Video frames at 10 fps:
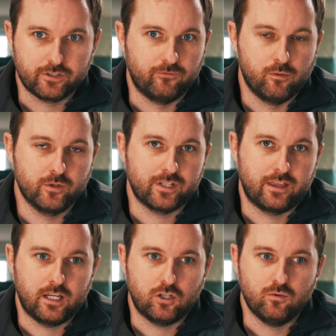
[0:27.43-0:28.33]
and foremost, I
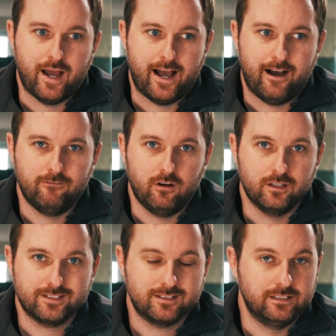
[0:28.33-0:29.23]
think you have
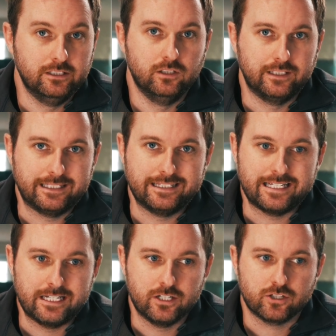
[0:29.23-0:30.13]
still in
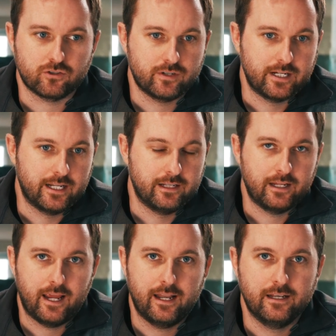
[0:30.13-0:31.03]
the industry
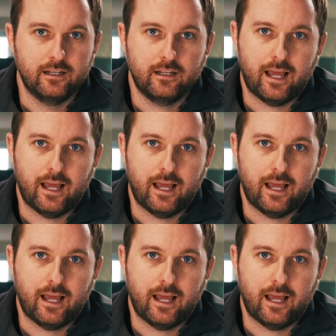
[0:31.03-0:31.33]
and